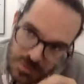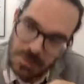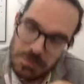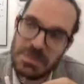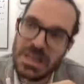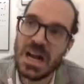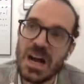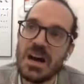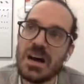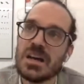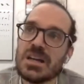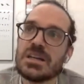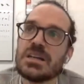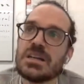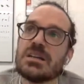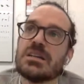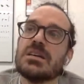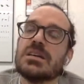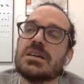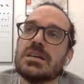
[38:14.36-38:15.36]
movement
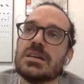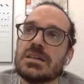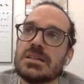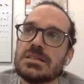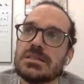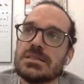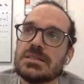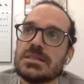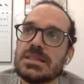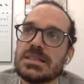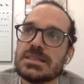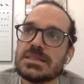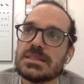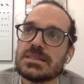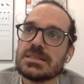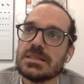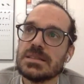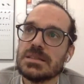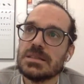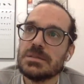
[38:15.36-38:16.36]
behind
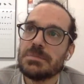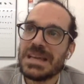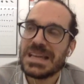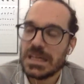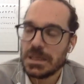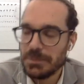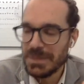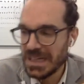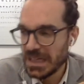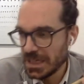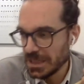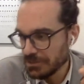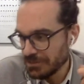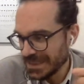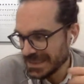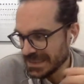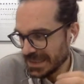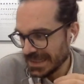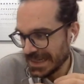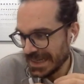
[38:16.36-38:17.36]
this "Make
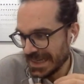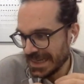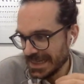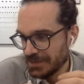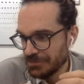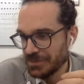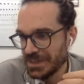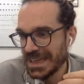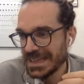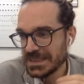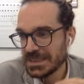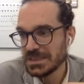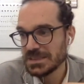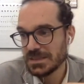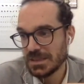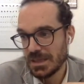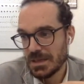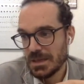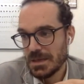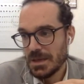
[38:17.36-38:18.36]
America Great Again"
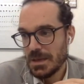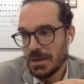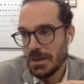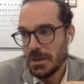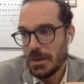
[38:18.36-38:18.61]
reacted